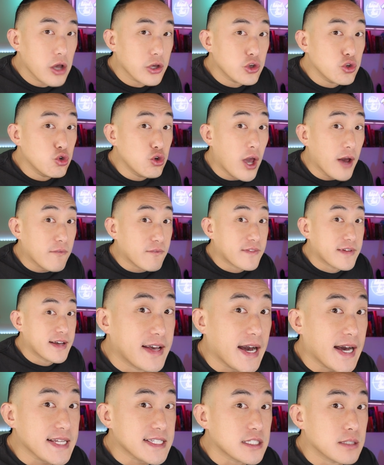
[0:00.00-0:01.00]
You have
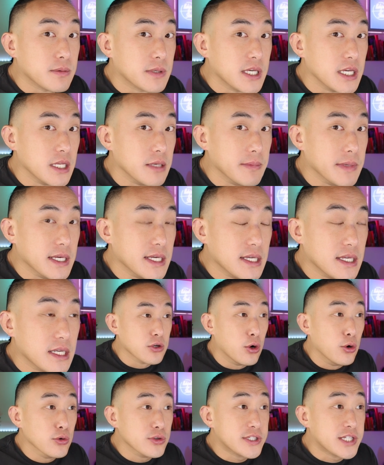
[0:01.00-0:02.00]
got to be kidding me.
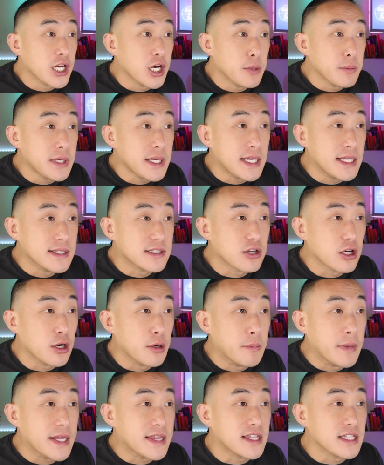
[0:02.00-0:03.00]
Don't tell me he's
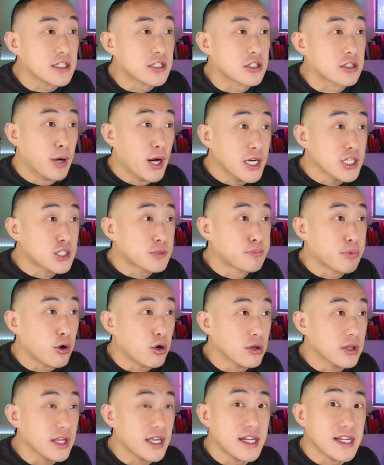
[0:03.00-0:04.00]
gonna make this punch
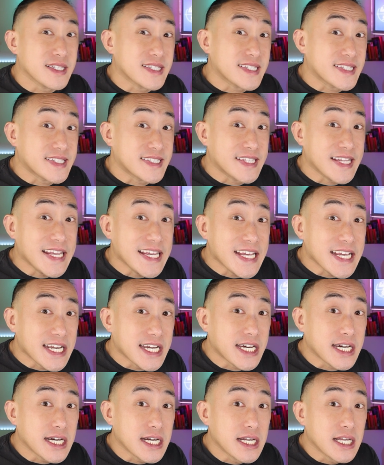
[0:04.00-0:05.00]
bowl in a sink.